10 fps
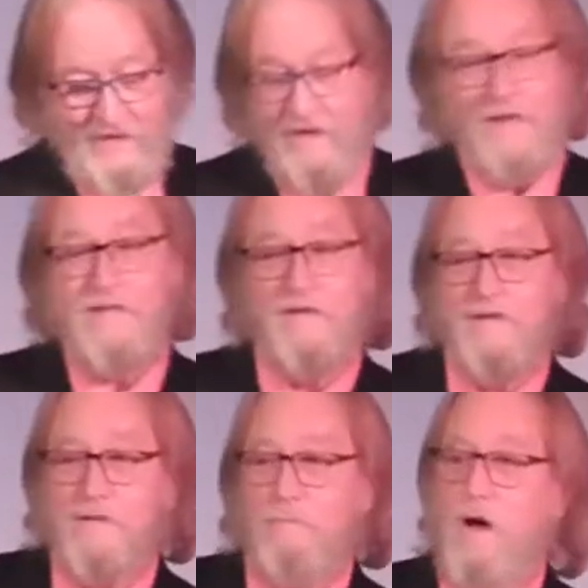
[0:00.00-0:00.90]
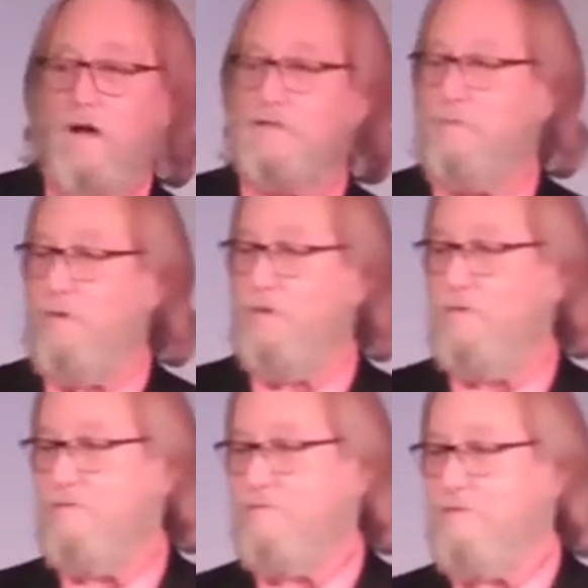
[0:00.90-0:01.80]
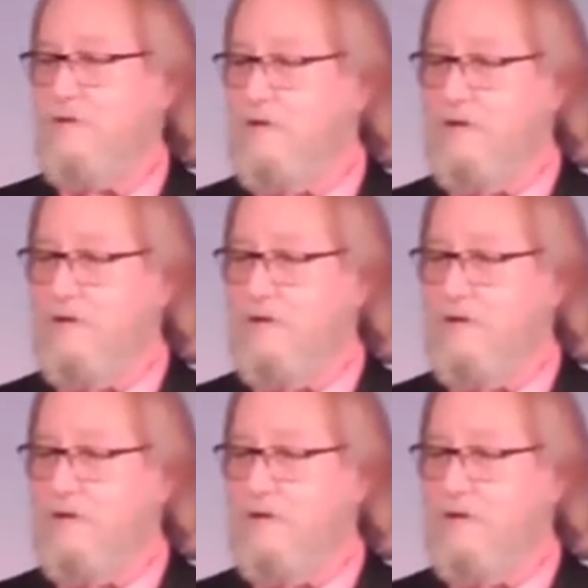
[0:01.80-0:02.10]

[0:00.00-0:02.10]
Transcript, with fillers: isn't possible, that